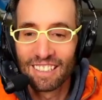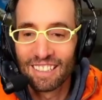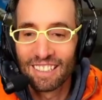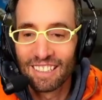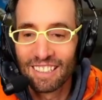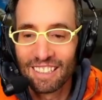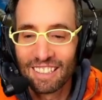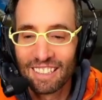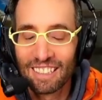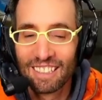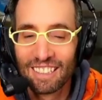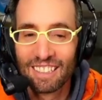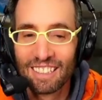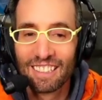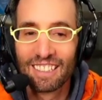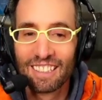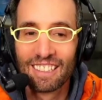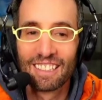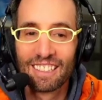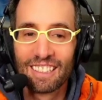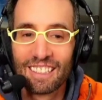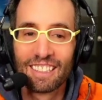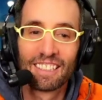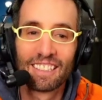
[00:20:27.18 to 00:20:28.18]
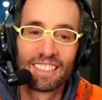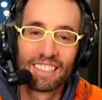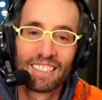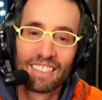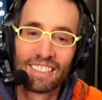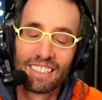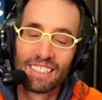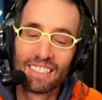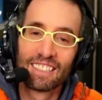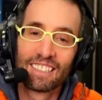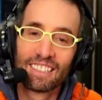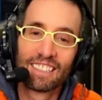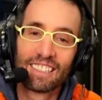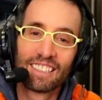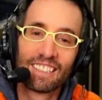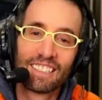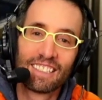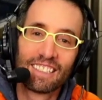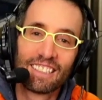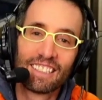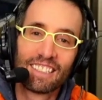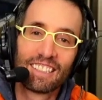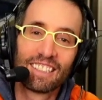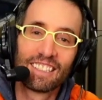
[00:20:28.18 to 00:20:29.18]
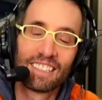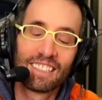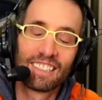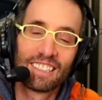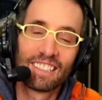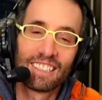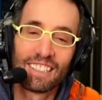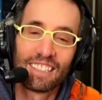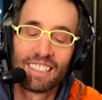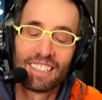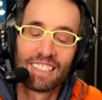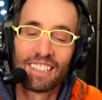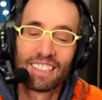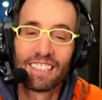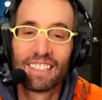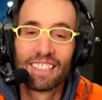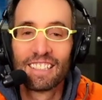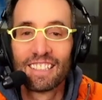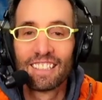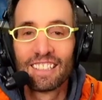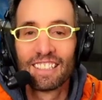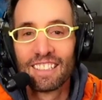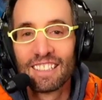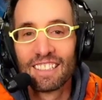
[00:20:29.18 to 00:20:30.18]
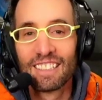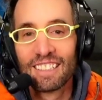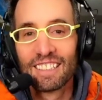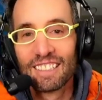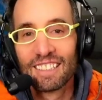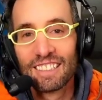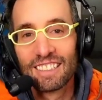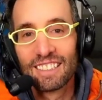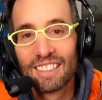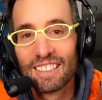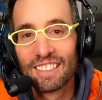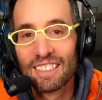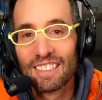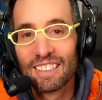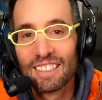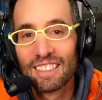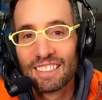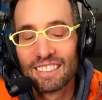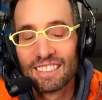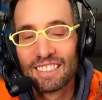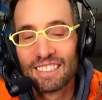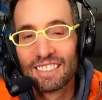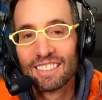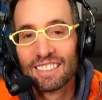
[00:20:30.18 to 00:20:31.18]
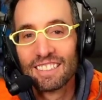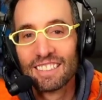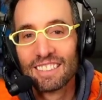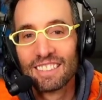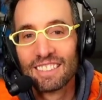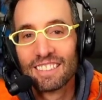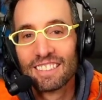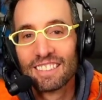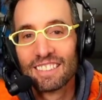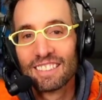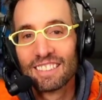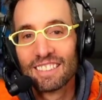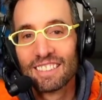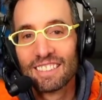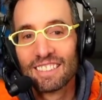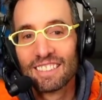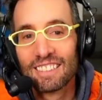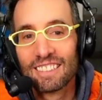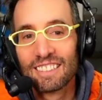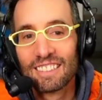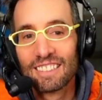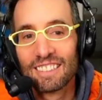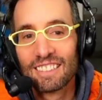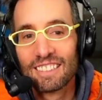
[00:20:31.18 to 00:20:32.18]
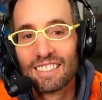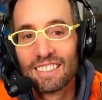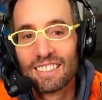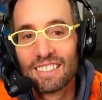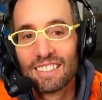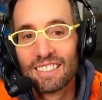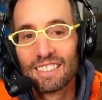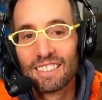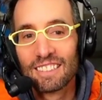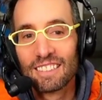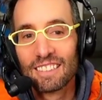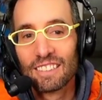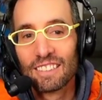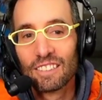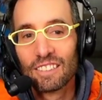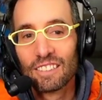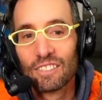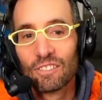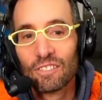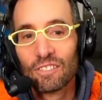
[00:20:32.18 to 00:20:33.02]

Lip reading: (silent)